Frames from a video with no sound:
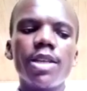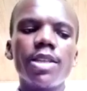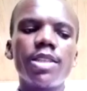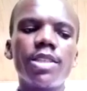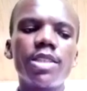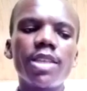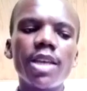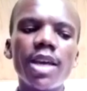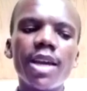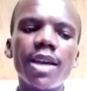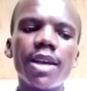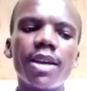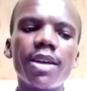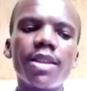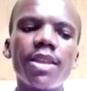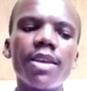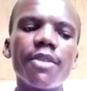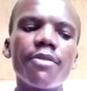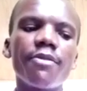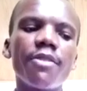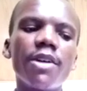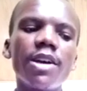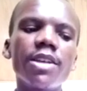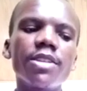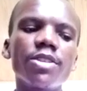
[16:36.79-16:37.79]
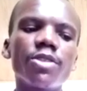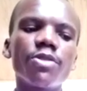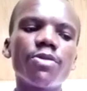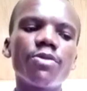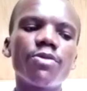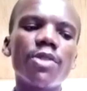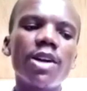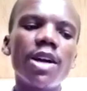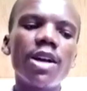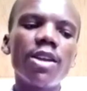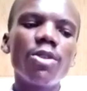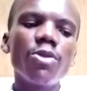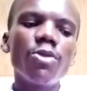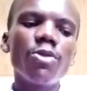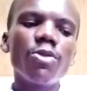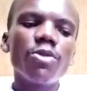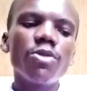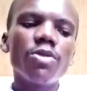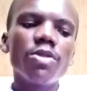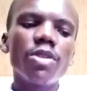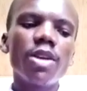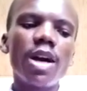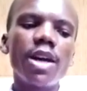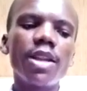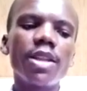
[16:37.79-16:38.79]
Check the first value
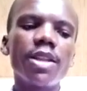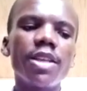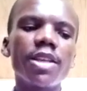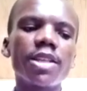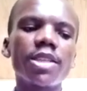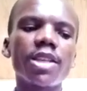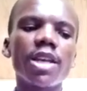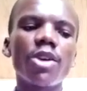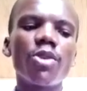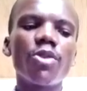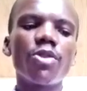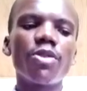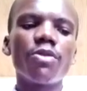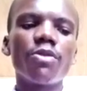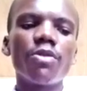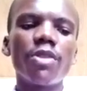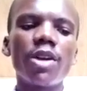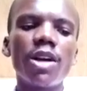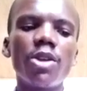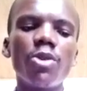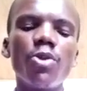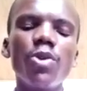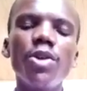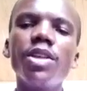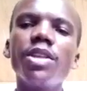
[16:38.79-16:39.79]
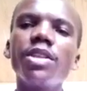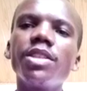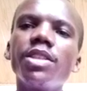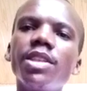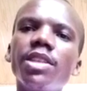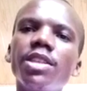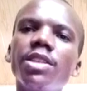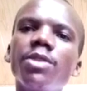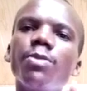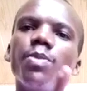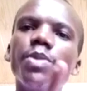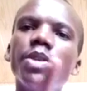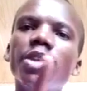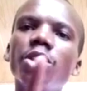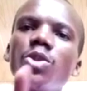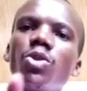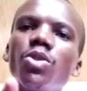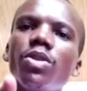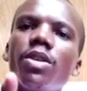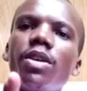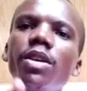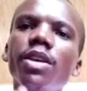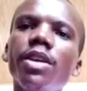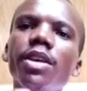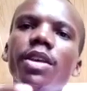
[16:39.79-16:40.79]
and the second value. Is it
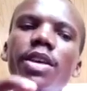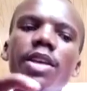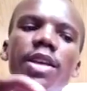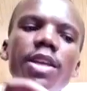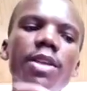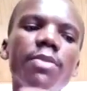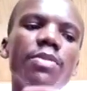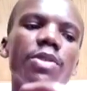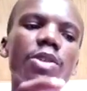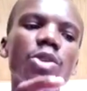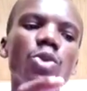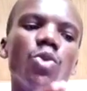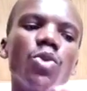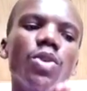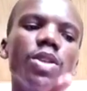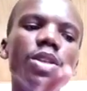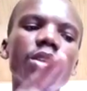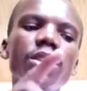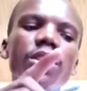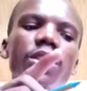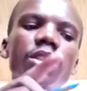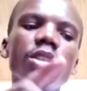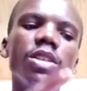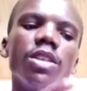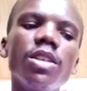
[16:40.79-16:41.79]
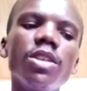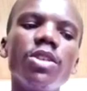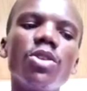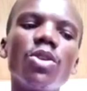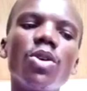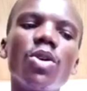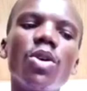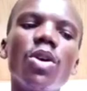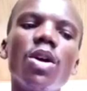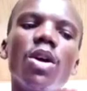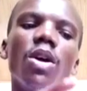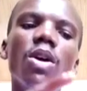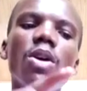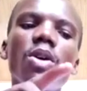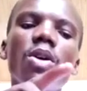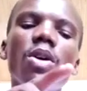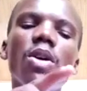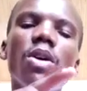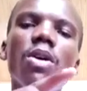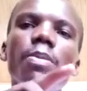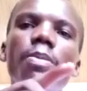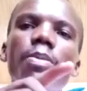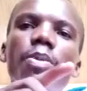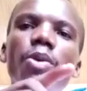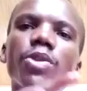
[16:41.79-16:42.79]
in between 0,
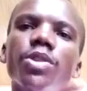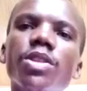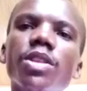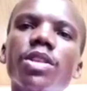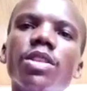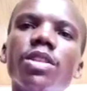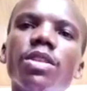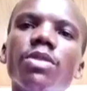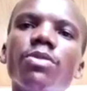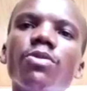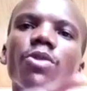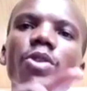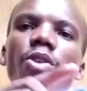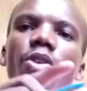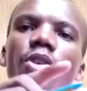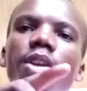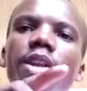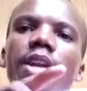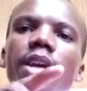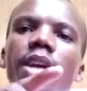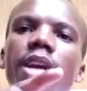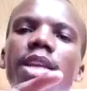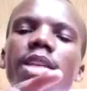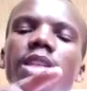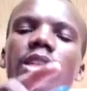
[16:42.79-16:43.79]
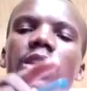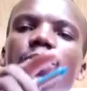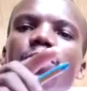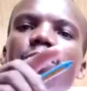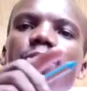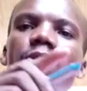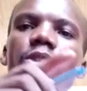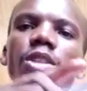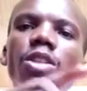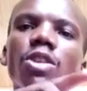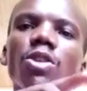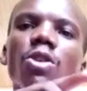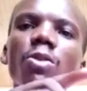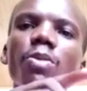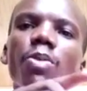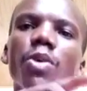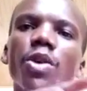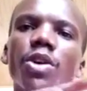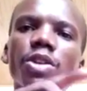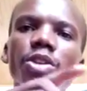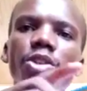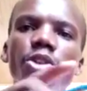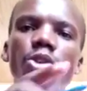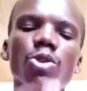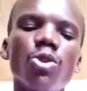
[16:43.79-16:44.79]
positive or negative
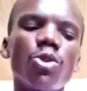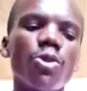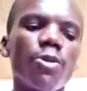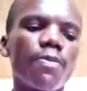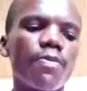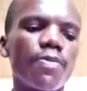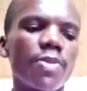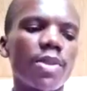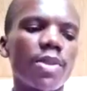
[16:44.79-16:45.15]
0.2?